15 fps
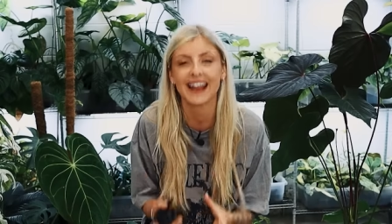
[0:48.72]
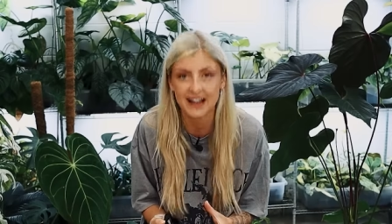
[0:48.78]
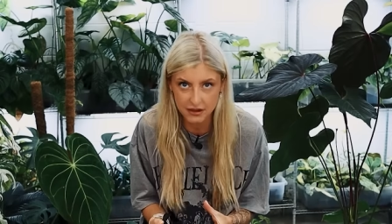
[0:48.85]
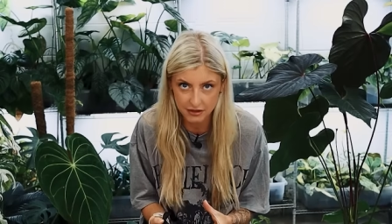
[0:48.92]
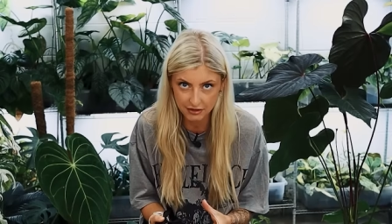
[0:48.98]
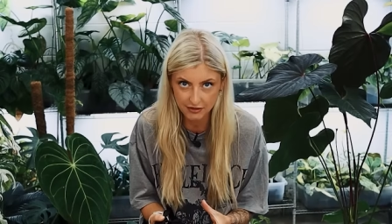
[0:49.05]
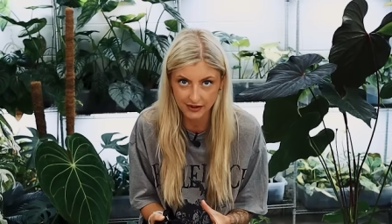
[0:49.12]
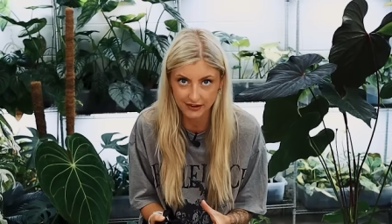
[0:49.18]

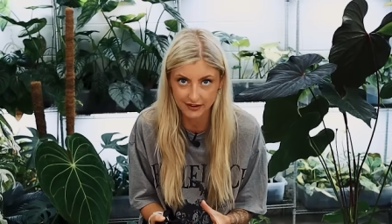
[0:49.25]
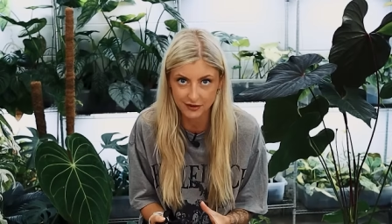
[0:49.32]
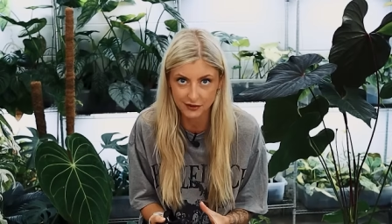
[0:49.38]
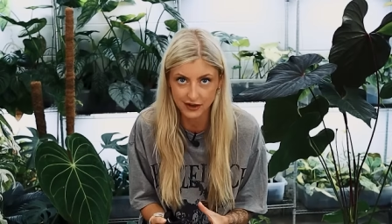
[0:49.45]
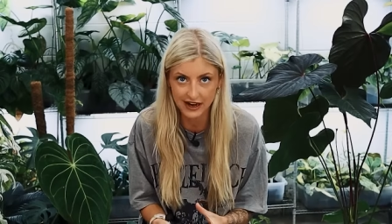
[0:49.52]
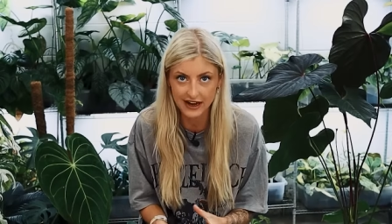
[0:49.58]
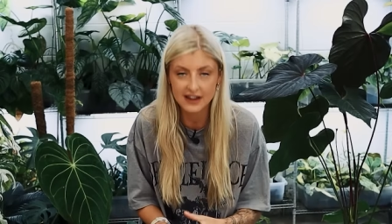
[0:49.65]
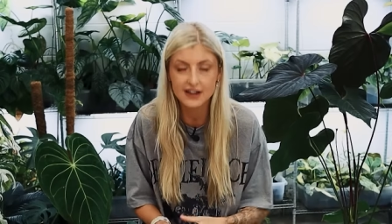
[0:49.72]
anything,
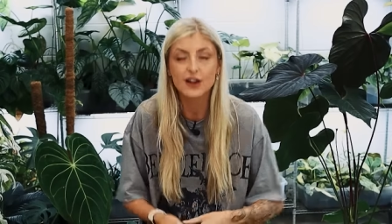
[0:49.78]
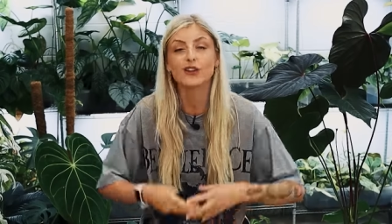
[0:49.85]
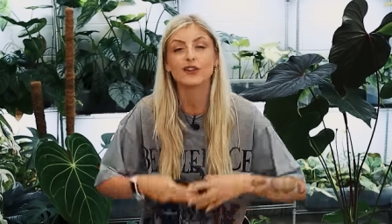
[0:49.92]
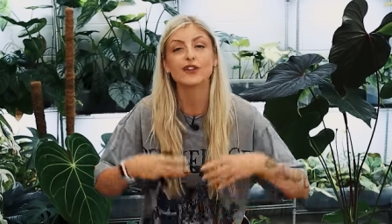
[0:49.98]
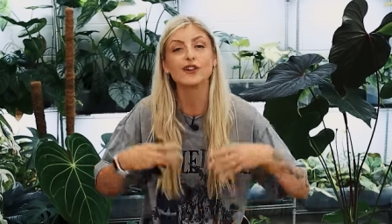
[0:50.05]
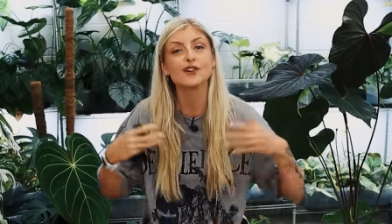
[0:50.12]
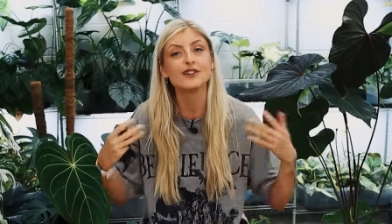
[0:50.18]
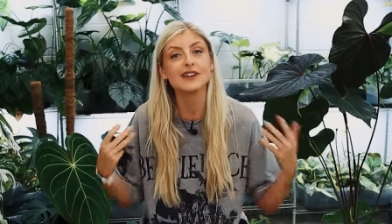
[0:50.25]
okay?
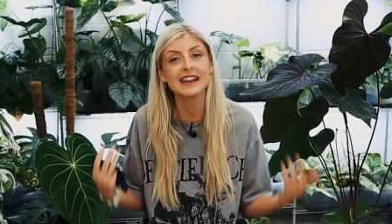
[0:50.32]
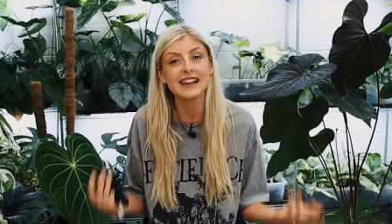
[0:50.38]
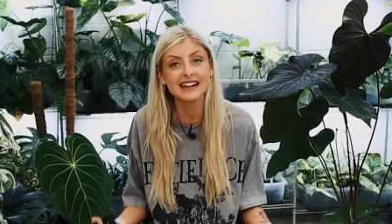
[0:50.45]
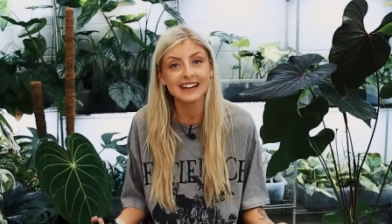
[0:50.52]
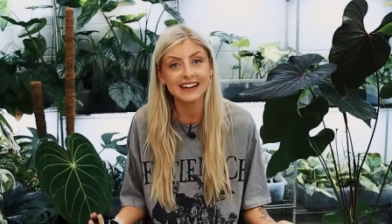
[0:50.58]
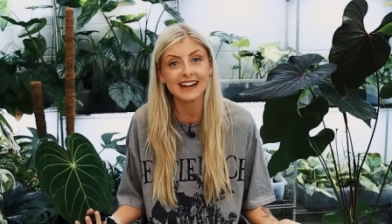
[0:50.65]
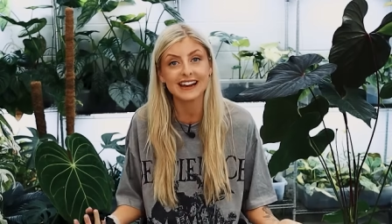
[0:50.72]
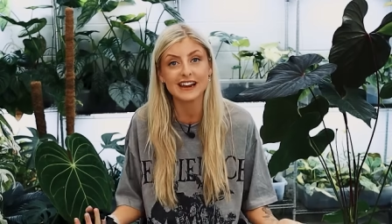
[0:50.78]
So you
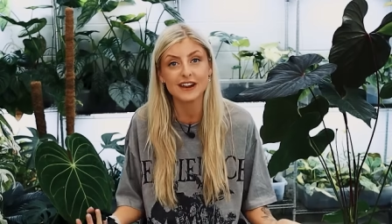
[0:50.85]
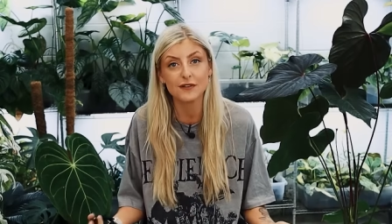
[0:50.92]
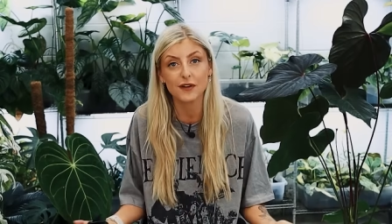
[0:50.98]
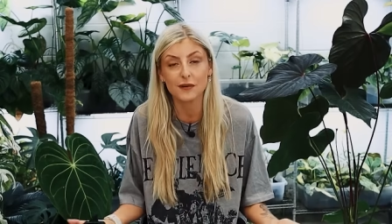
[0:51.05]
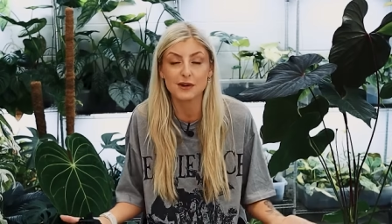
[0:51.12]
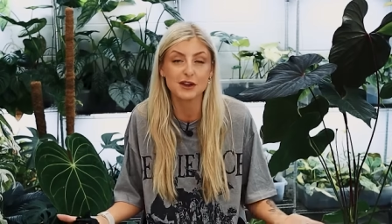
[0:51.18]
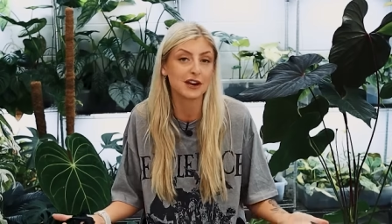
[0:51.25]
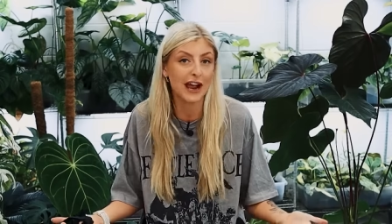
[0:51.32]
needn't leave,
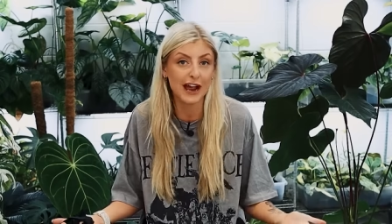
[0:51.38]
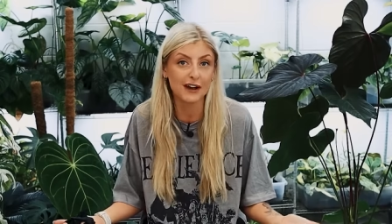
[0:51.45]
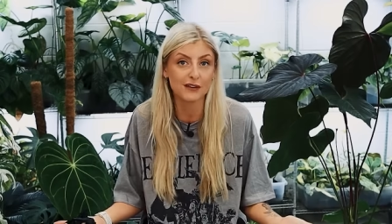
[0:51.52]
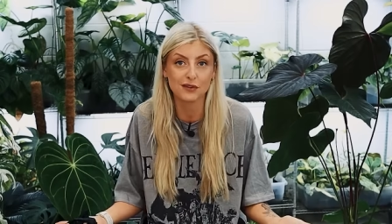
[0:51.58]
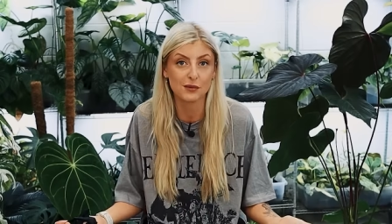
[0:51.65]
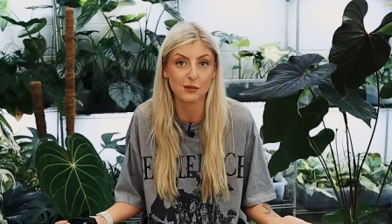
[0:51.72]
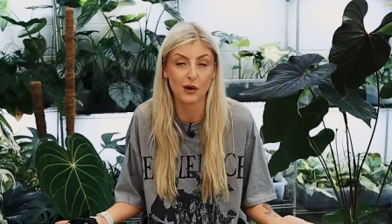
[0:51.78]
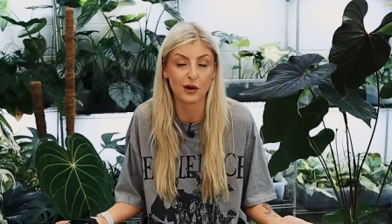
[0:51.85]
I mean, you can
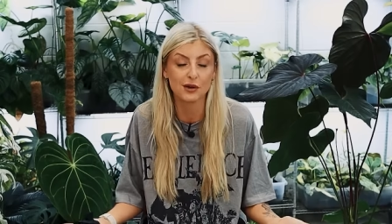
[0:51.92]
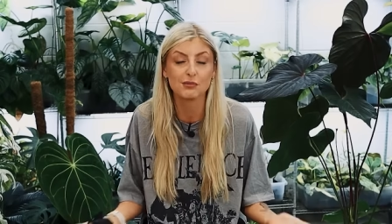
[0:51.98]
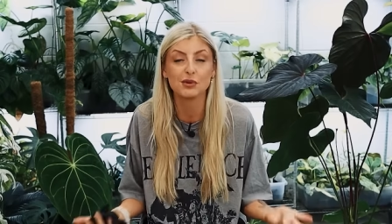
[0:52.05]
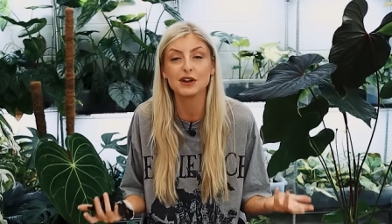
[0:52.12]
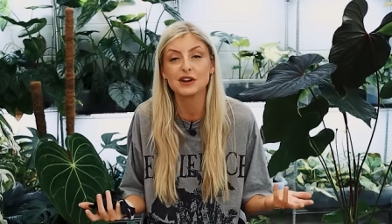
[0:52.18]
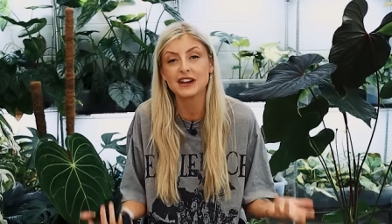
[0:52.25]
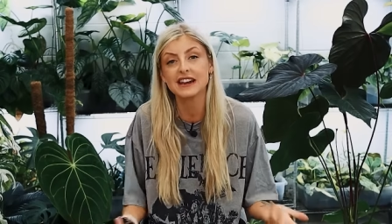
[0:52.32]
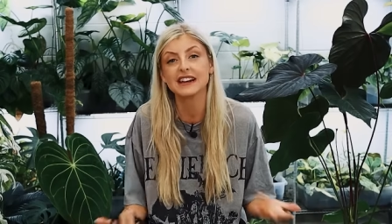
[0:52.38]
if you want,
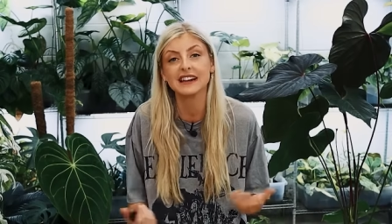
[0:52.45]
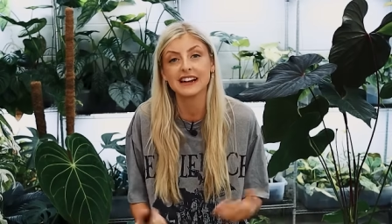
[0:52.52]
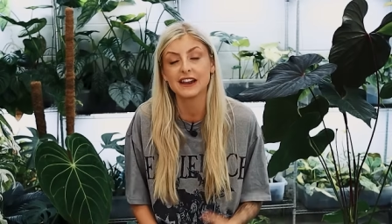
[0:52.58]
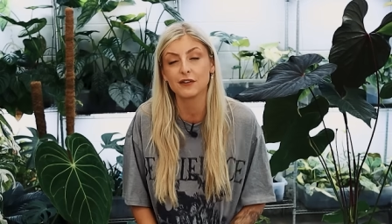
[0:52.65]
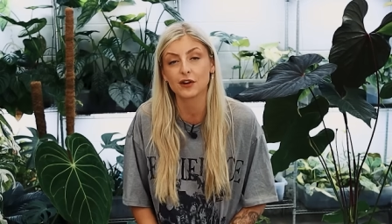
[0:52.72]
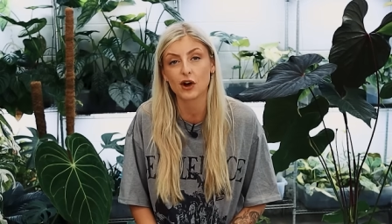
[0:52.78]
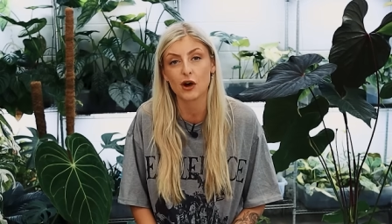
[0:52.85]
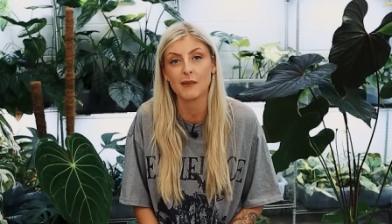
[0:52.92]
but you needn't
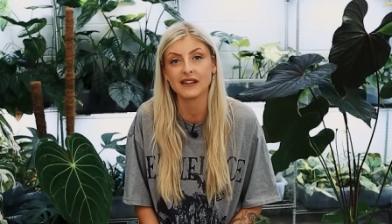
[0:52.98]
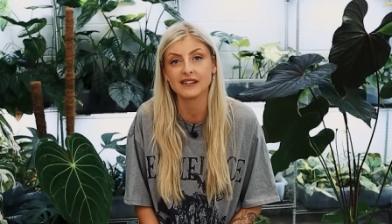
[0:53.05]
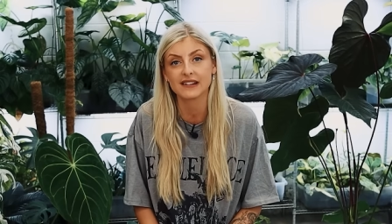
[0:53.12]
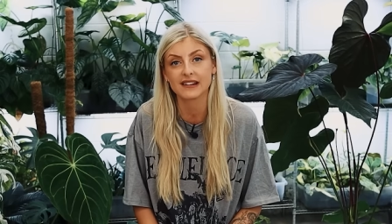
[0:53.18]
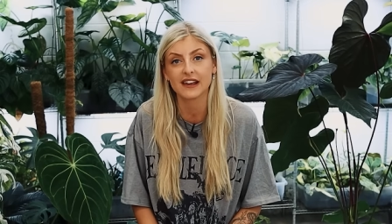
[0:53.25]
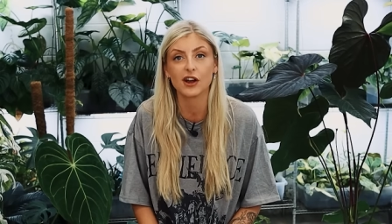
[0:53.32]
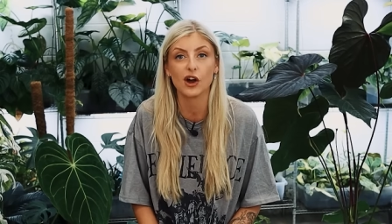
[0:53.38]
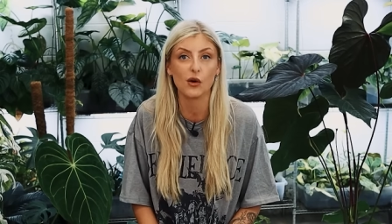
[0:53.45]
leave a comment
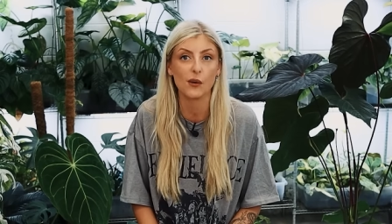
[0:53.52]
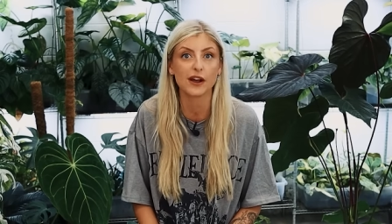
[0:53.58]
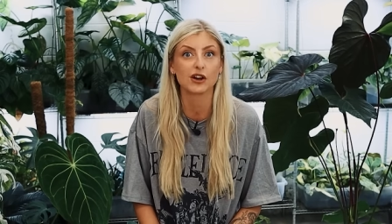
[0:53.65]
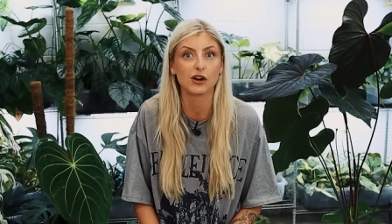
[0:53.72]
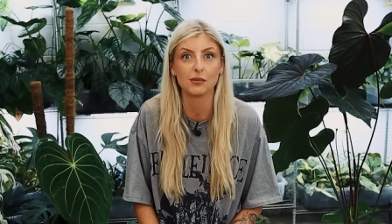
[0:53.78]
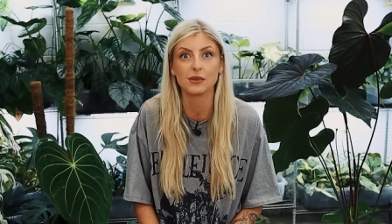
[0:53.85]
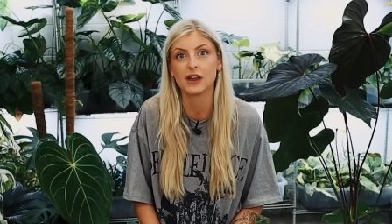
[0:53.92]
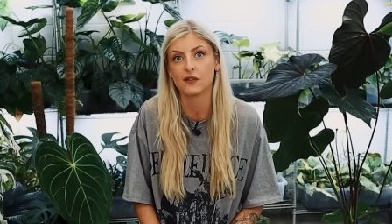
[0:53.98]
saying, oh, I
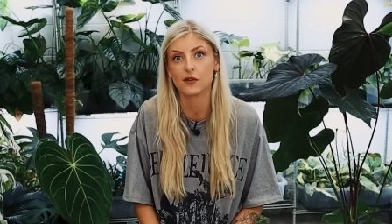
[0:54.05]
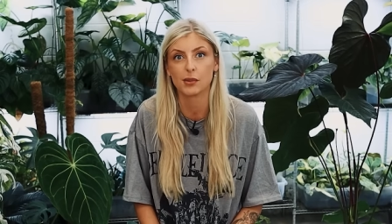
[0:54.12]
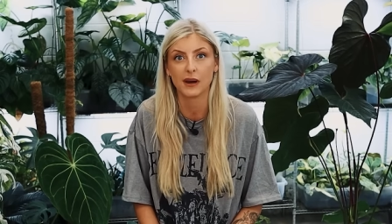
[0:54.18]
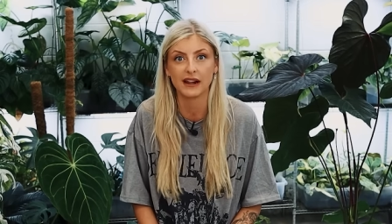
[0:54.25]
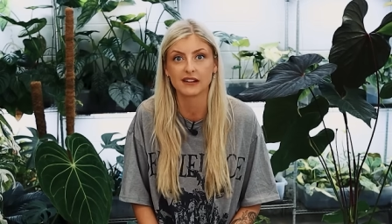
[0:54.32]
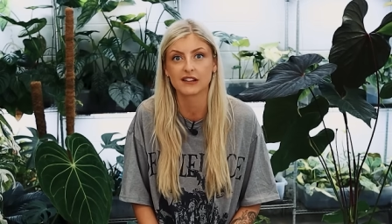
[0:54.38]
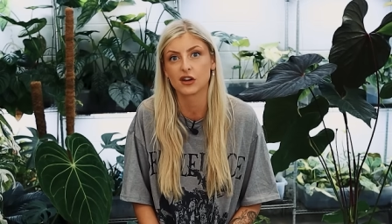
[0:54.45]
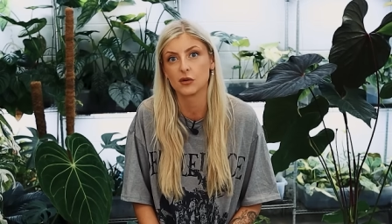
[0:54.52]
come here for
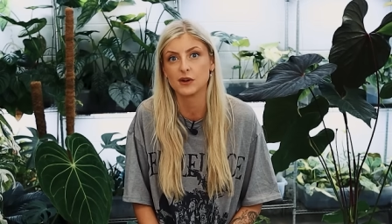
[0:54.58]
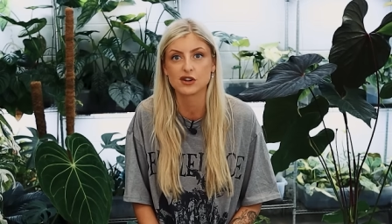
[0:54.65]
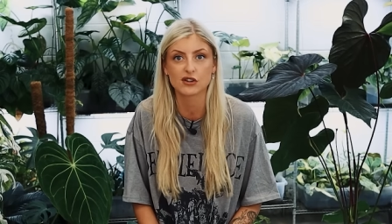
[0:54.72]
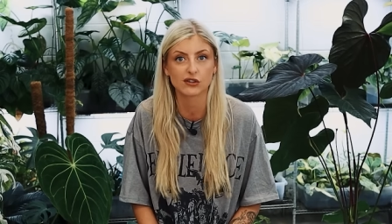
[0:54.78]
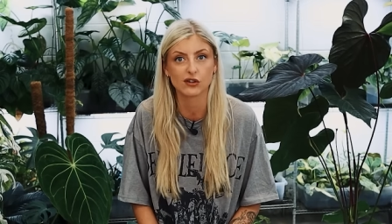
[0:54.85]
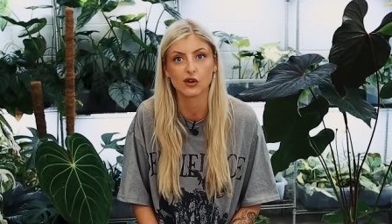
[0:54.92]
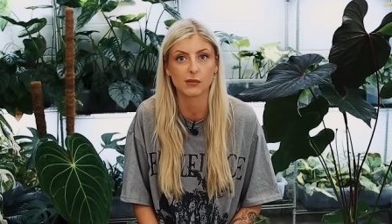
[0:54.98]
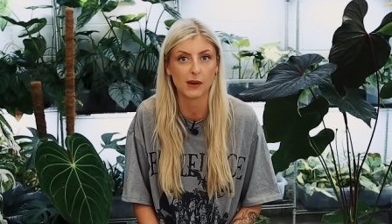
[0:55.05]
plants, can we
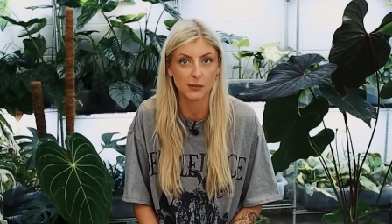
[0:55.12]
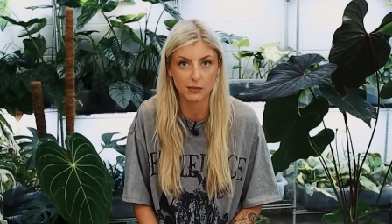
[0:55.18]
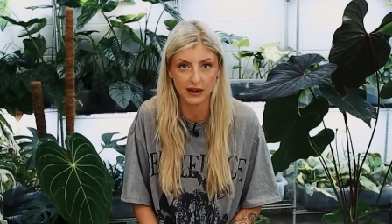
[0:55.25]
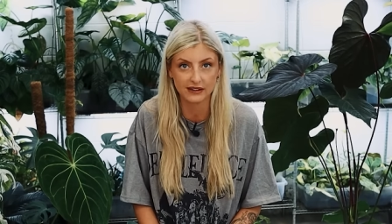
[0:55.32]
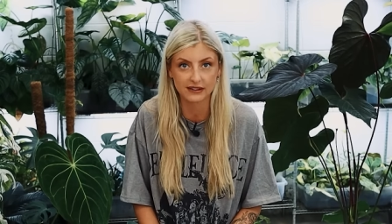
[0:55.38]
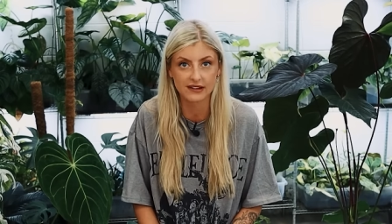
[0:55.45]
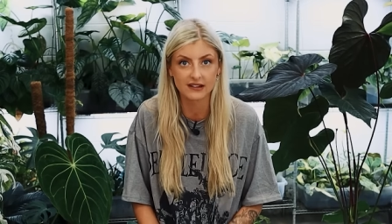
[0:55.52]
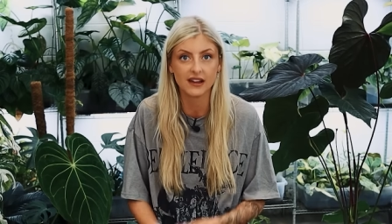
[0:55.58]
just talk about
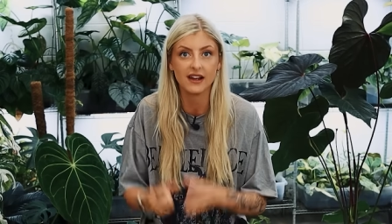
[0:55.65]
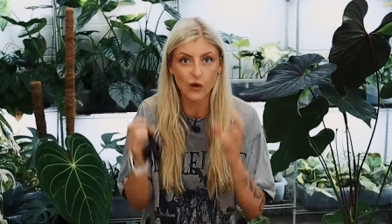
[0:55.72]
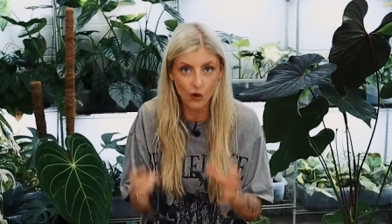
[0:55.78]
plants?